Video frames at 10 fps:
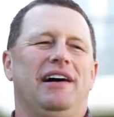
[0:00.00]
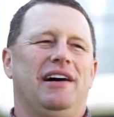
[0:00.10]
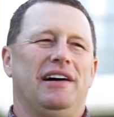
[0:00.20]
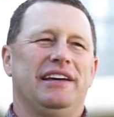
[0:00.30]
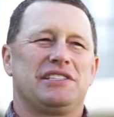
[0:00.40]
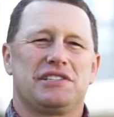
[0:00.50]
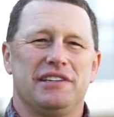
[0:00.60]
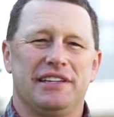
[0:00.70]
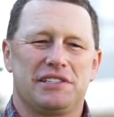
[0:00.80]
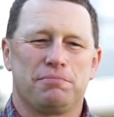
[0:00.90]

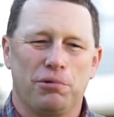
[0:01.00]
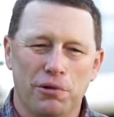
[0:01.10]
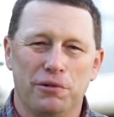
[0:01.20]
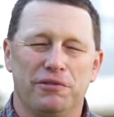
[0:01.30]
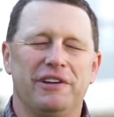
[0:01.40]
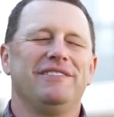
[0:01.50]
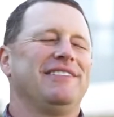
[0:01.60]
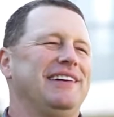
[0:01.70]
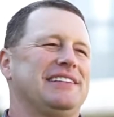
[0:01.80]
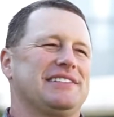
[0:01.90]
It's proven.
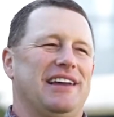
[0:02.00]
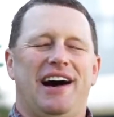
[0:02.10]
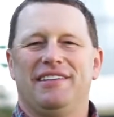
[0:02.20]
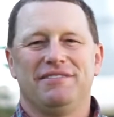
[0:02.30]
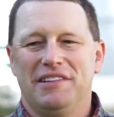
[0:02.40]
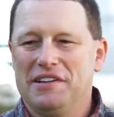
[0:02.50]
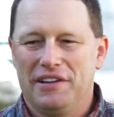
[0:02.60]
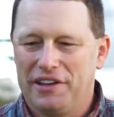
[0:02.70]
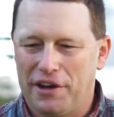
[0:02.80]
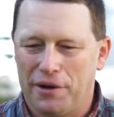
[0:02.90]
It's not,
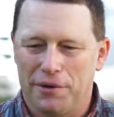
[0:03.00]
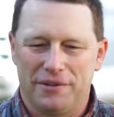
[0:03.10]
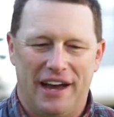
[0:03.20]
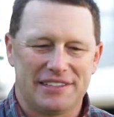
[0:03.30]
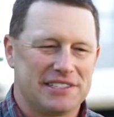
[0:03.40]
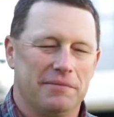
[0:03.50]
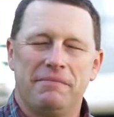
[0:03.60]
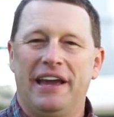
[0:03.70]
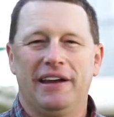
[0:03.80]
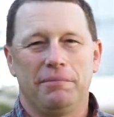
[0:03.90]
not some
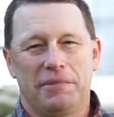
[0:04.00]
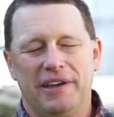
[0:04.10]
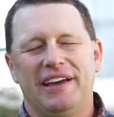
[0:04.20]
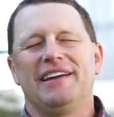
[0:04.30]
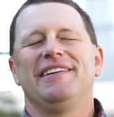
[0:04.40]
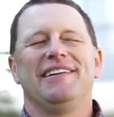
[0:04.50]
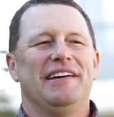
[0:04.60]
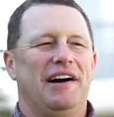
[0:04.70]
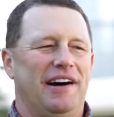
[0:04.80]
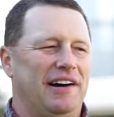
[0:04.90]
made-up thing.
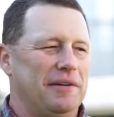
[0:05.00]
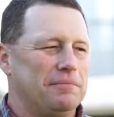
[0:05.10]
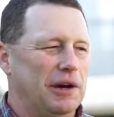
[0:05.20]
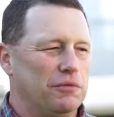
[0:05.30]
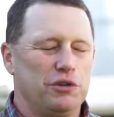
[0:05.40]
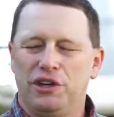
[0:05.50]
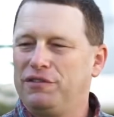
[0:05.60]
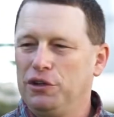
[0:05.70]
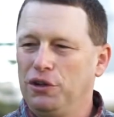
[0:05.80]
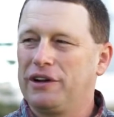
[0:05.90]
But
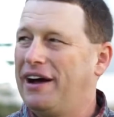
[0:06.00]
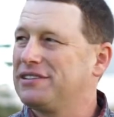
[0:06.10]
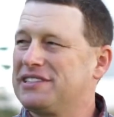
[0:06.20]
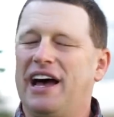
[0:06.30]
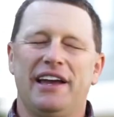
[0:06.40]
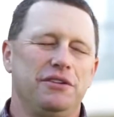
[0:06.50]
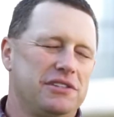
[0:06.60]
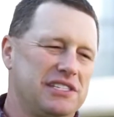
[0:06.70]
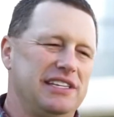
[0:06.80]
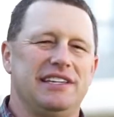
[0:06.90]
if you look outside, you
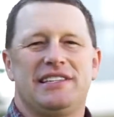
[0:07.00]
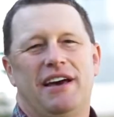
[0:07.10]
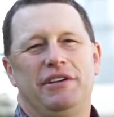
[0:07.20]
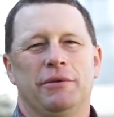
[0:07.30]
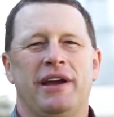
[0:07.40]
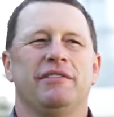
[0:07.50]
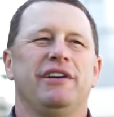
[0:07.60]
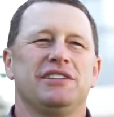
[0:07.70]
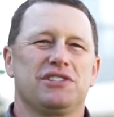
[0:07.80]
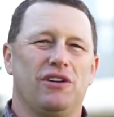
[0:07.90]
see these heavy rain
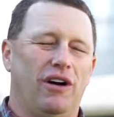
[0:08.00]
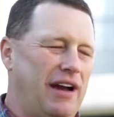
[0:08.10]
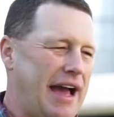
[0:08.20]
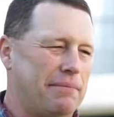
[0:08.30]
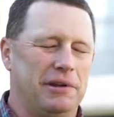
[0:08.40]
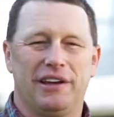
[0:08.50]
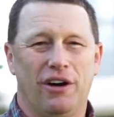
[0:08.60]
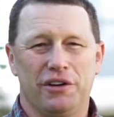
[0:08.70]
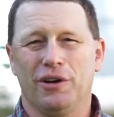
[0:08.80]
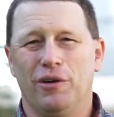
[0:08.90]
events happening
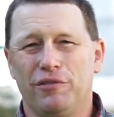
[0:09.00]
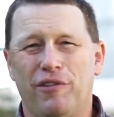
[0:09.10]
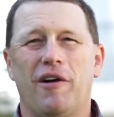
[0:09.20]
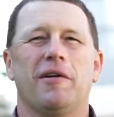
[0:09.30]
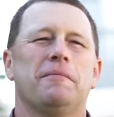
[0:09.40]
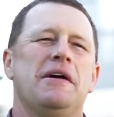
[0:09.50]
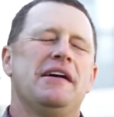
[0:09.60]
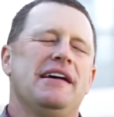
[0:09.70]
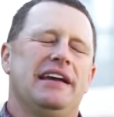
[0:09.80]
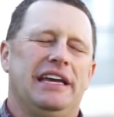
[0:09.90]
on your own farm.
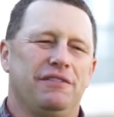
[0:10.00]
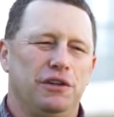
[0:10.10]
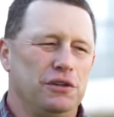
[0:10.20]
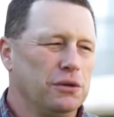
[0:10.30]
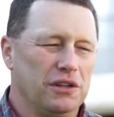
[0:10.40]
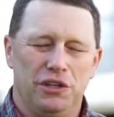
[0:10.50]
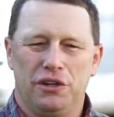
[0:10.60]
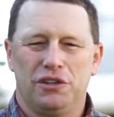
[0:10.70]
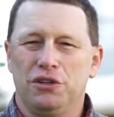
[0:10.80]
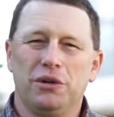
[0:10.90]
If you
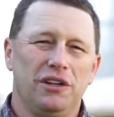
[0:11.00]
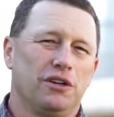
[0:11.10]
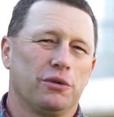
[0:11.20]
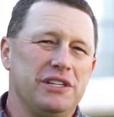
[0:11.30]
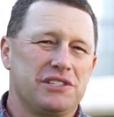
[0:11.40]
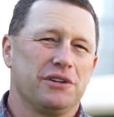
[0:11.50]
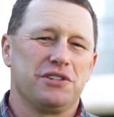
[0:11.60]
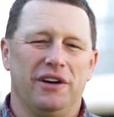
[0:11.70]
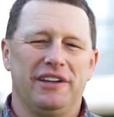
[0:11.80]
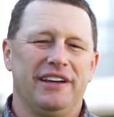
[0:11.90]
can do a little research
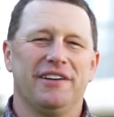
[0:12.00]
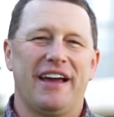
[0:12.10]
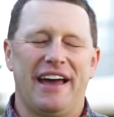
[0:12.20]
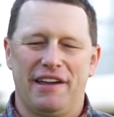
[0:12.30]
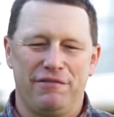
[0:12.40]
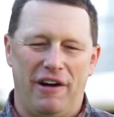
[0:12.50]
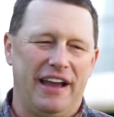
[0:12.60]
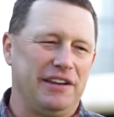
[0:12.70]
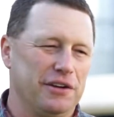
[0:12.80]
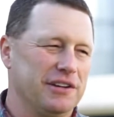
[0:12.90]
on the internet and
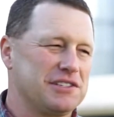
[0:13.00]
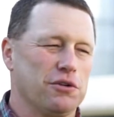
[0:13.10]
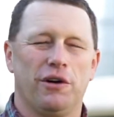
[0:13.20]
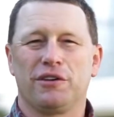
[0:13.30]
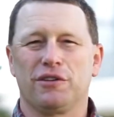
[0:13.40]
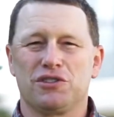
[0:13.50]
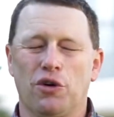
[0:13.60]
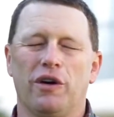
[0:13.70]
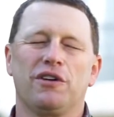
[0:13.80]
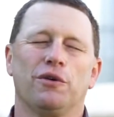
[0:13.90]
find your
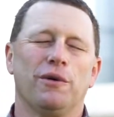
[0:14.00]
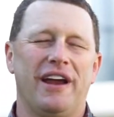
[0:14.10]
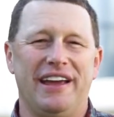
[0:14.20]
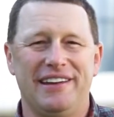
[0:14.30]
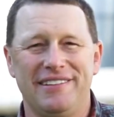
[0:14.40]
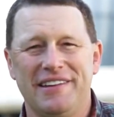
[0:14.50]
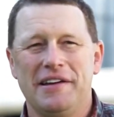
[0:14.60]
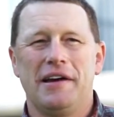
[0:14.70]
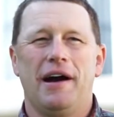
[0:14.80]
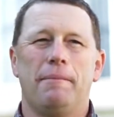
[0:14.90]
historical rain
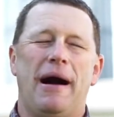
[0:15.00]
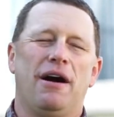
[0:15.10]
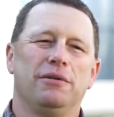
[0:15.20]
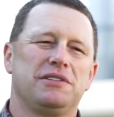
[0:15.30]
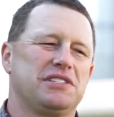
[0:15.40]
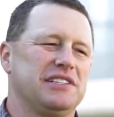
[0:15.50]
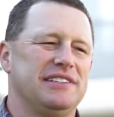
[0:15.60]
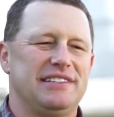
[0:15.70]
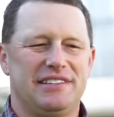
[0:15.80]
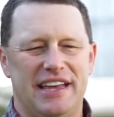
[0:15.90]
amounts
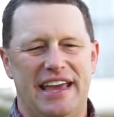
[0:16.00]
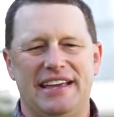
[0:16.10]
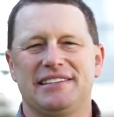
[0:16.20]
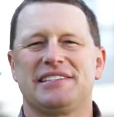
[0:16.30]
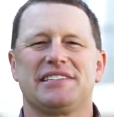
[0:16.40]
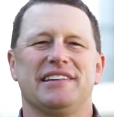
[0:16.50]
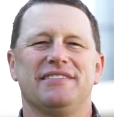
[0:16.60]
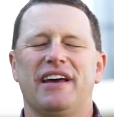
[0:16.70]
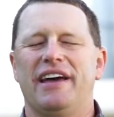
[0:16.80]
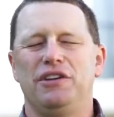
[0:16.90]
and dates,
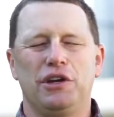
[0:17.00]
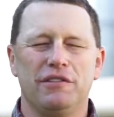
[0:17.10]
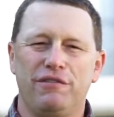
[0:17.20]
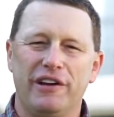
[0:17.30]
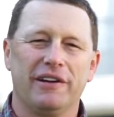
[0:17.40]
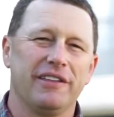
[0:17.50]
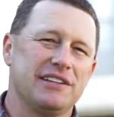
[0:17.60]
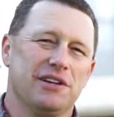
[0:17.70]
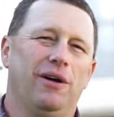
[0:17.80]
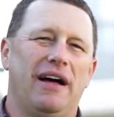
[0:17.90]
and you can figure
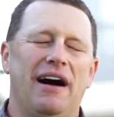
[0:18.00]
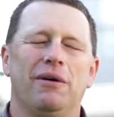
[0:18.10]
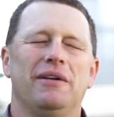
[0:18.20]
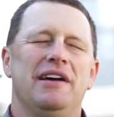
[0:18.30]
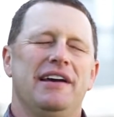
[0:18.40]
this all out.